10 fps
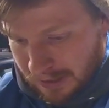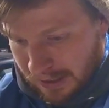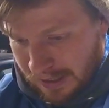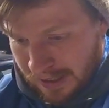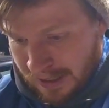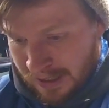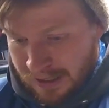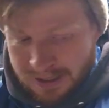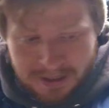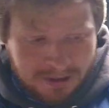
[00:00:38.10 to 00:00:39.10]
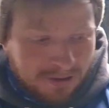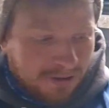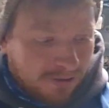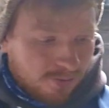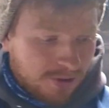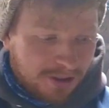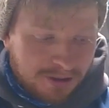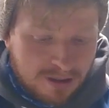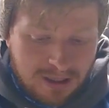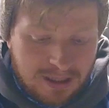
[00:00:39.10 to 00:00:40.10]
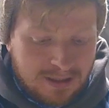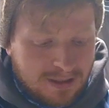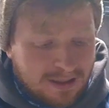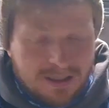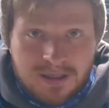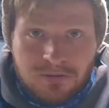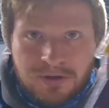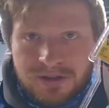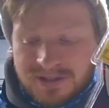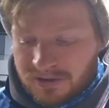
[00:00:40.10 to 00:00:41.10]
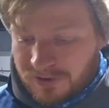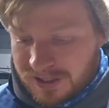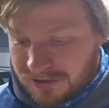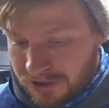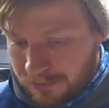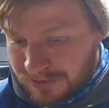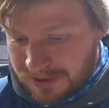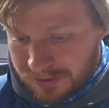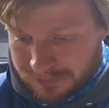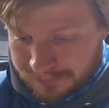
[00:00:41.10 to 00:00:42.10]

I went and got a real set of vice grips,